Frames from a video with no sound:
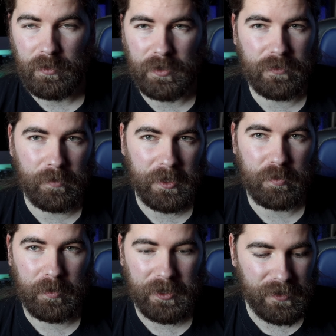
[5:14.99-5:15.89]
which for me is
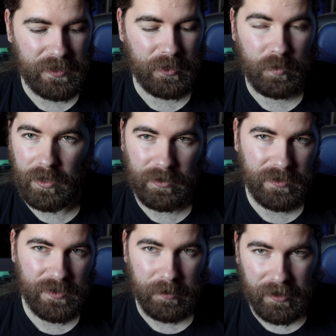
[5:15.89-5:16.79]
probably going to take a while
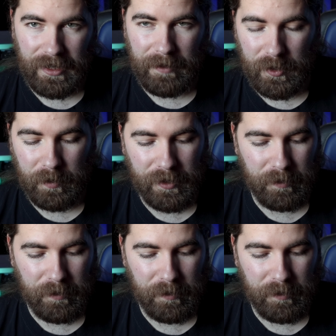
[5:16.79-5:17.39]
because I'm on the laptop at